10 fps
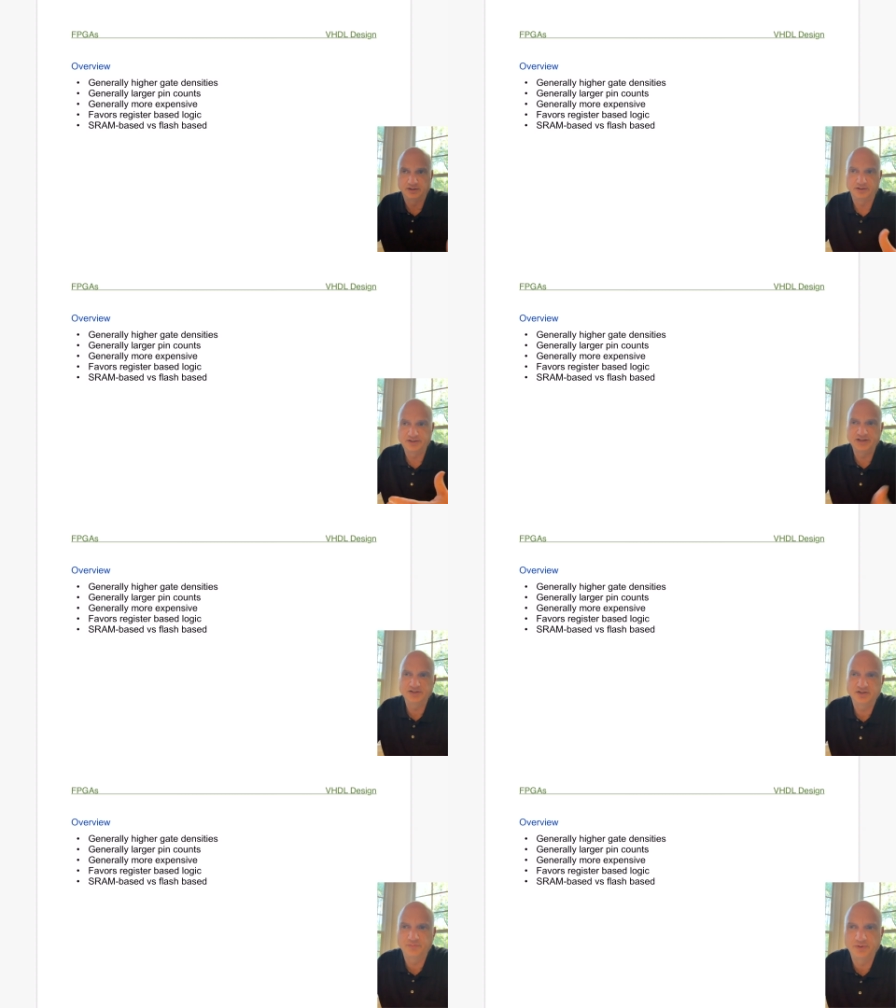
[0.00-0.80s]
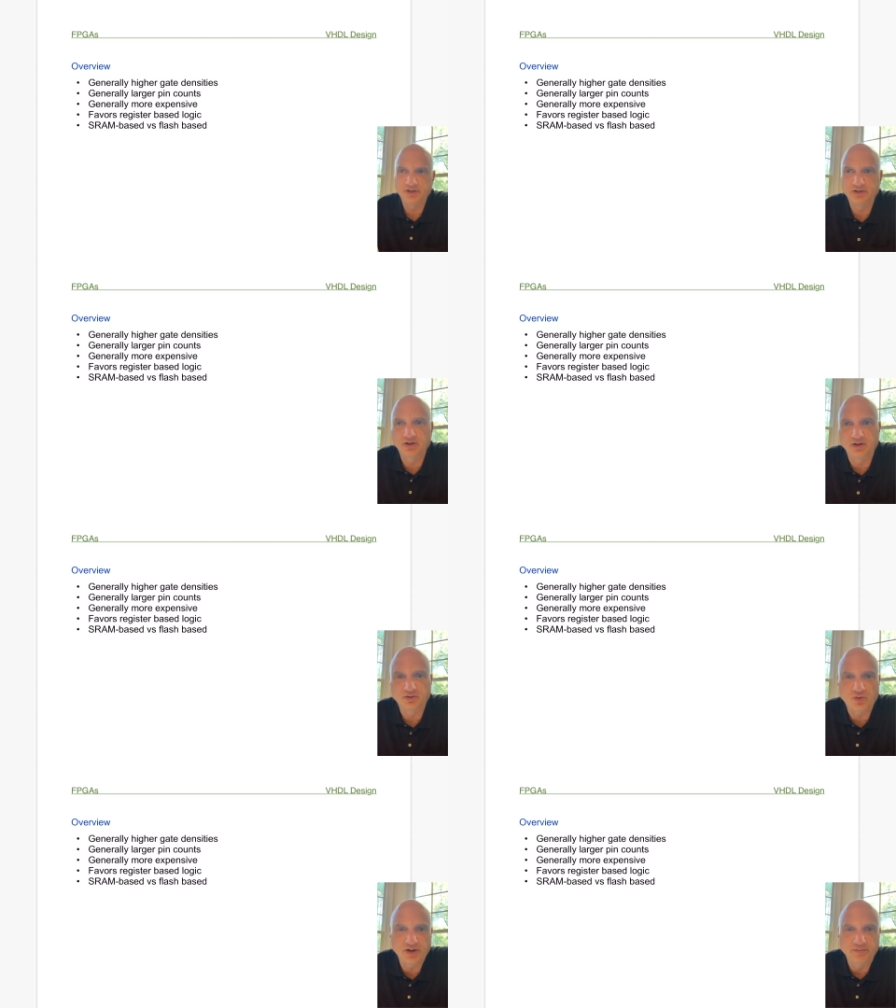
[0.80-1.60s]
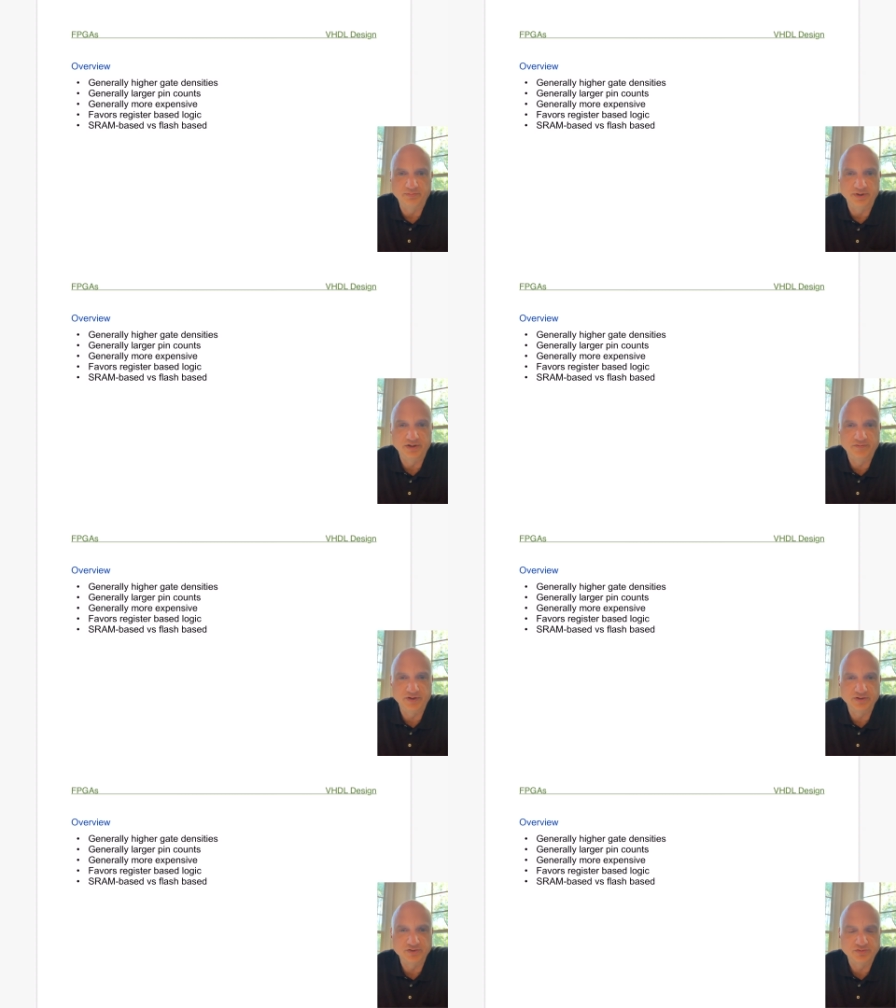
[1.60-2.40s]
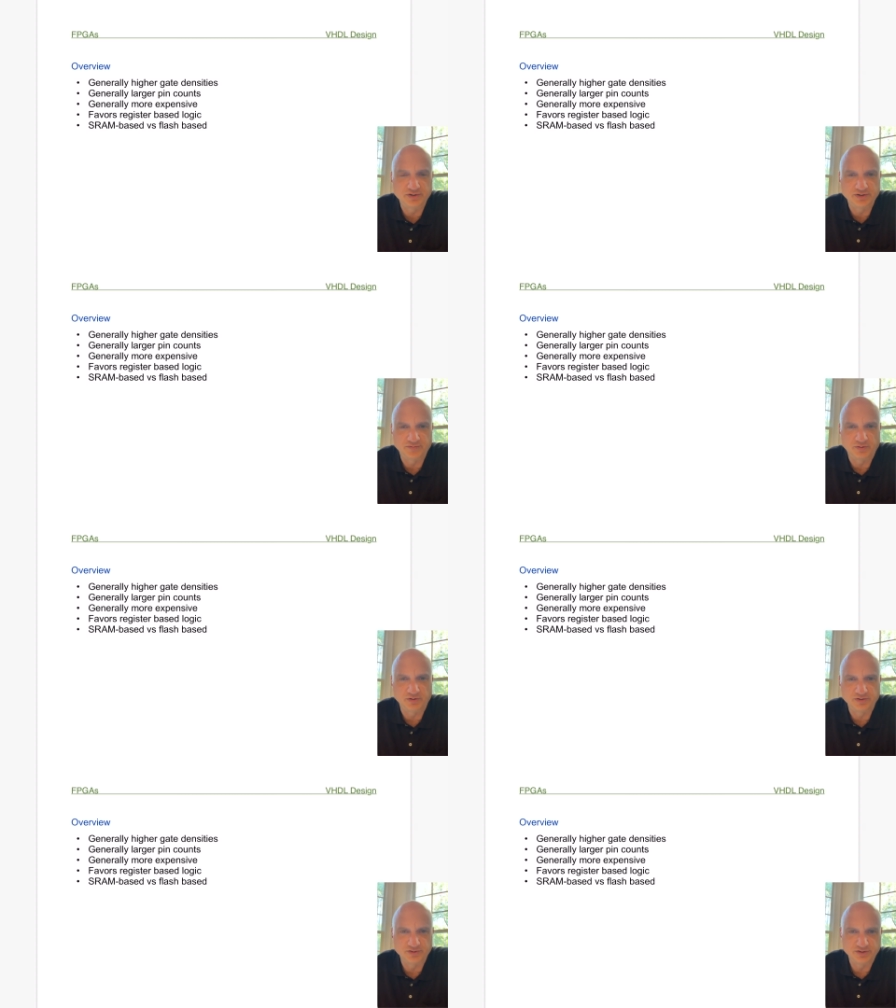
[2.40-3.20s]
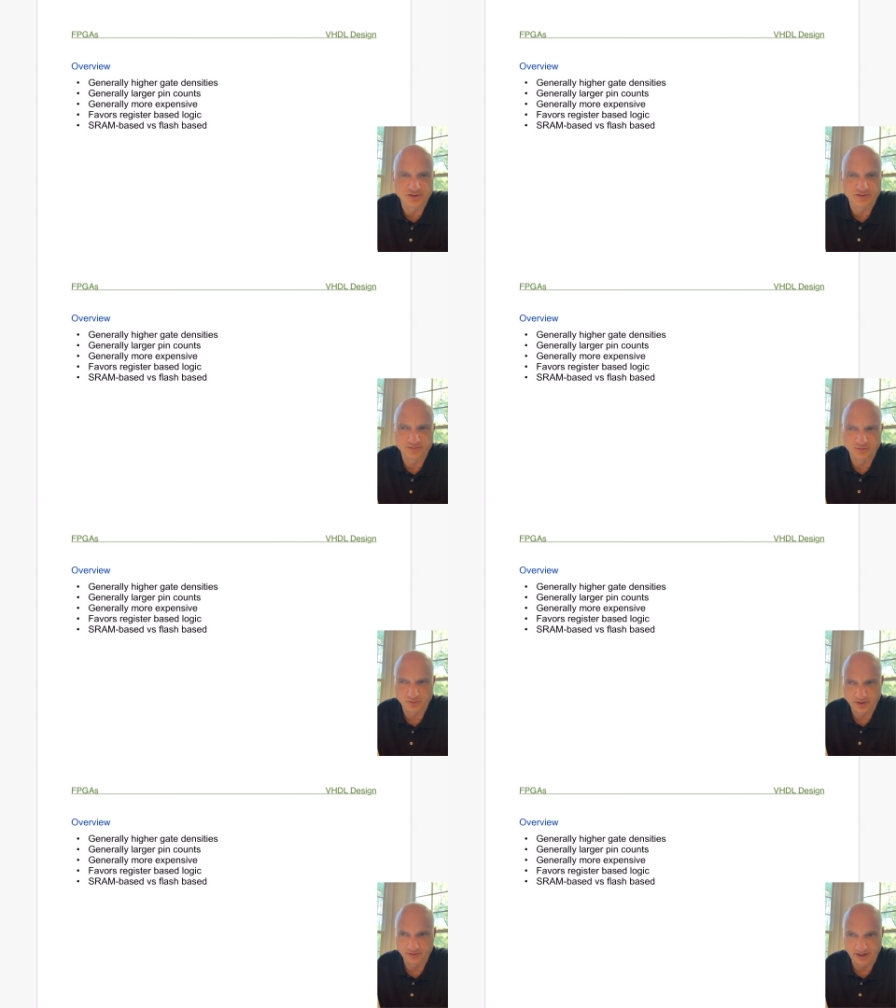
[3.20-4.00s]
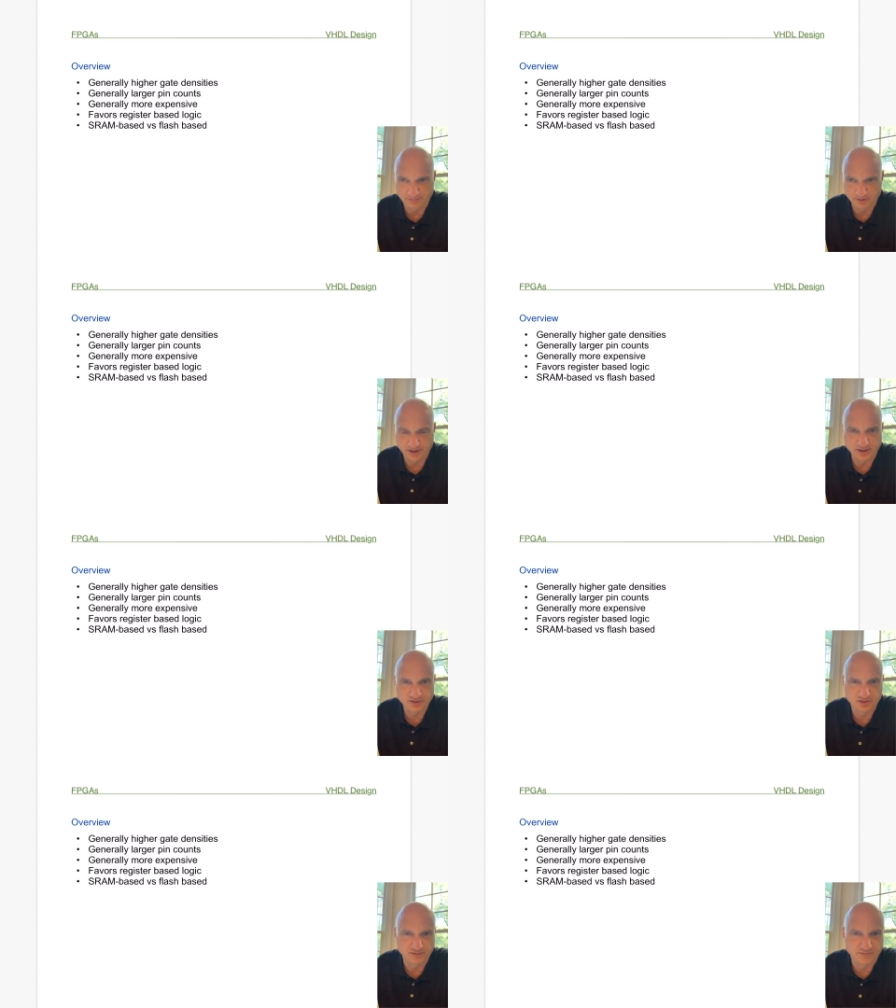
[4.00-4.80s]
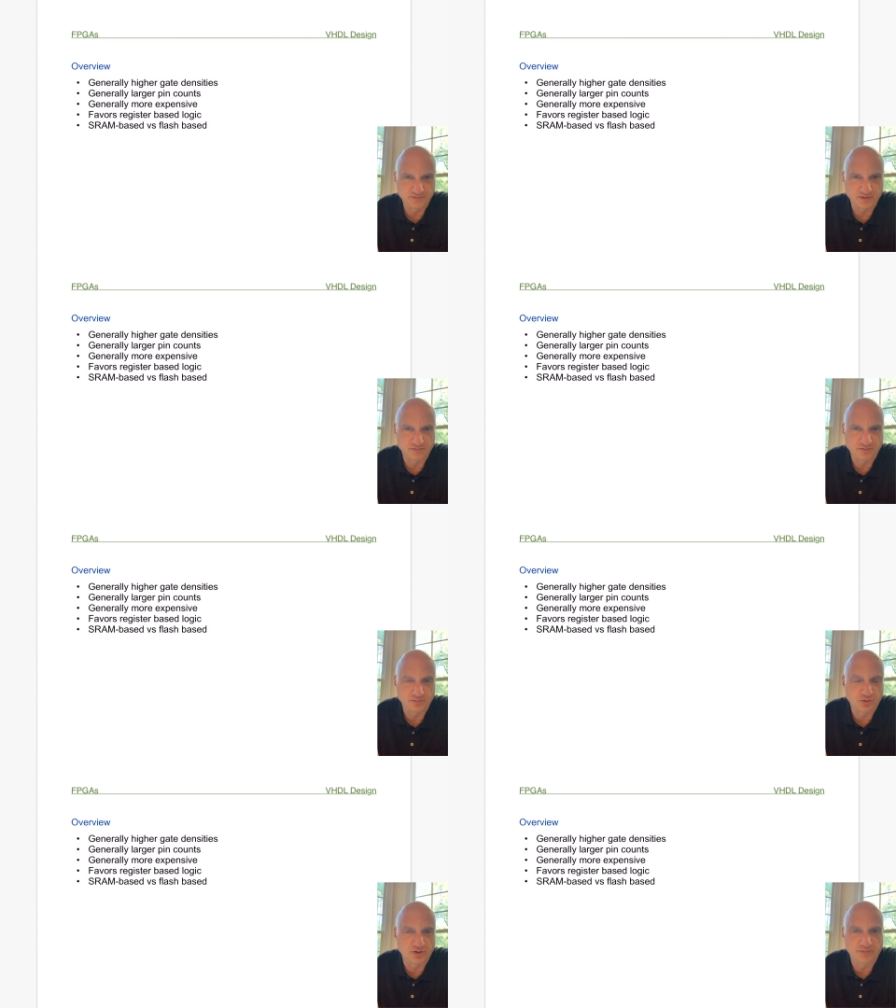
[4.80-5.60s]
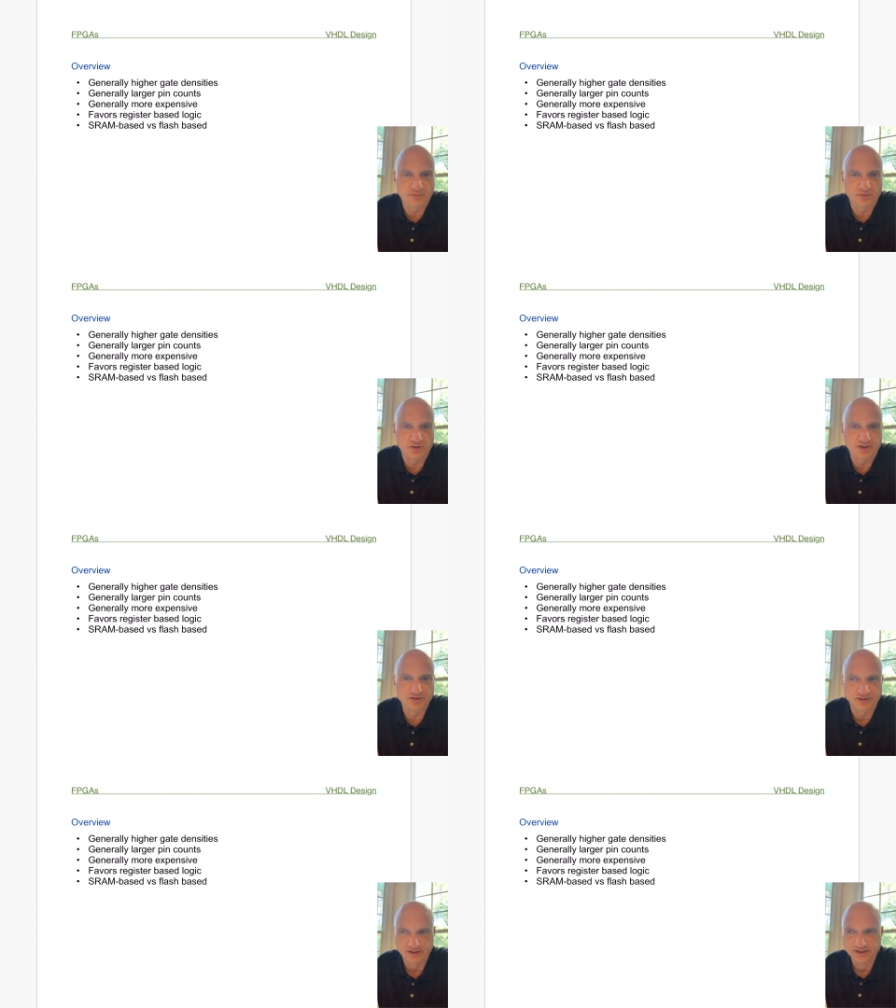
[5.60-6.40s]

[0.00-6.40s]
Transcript: tends to be quite a bit of the industry as far as the application of programmable logic.